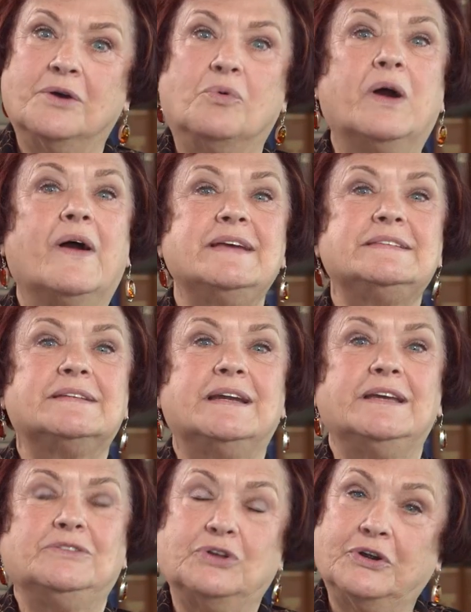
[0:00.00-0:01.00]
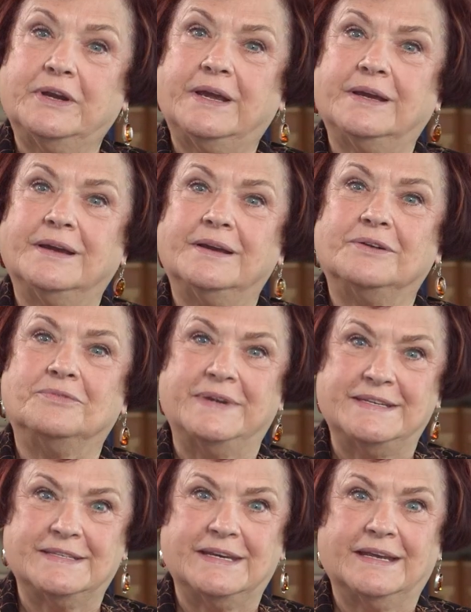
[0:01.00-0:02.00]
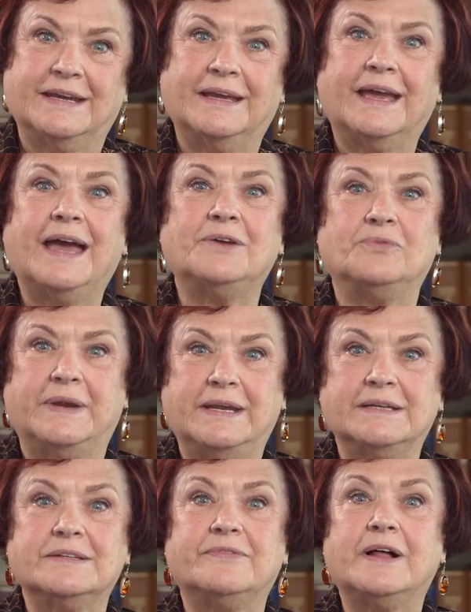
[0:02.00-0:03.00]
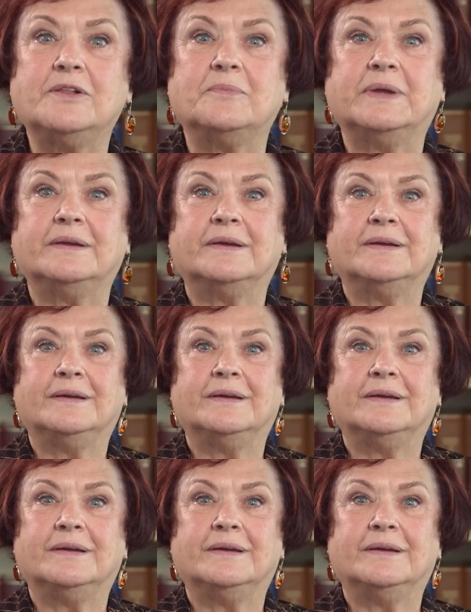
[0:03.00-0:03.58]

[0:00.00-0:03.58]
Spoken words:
where I study learning, reasoning, and reading development.